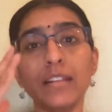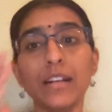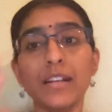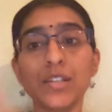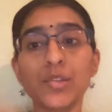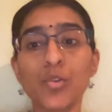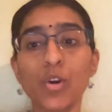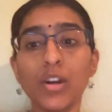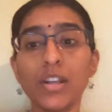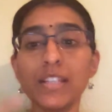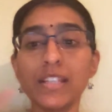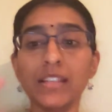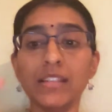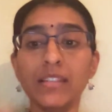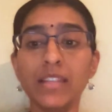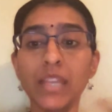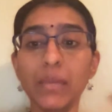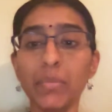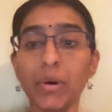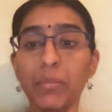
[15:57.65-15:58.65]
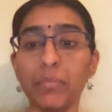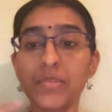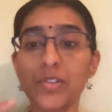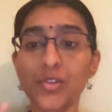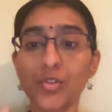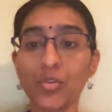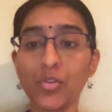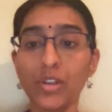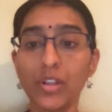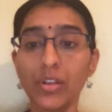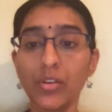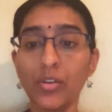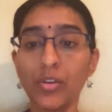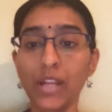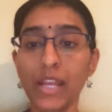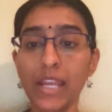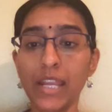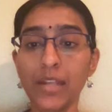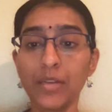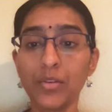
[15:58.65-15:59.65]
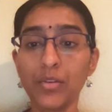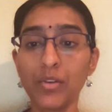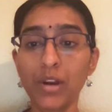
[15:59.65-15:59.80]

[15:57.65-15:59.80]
that is called as a Deepam. So like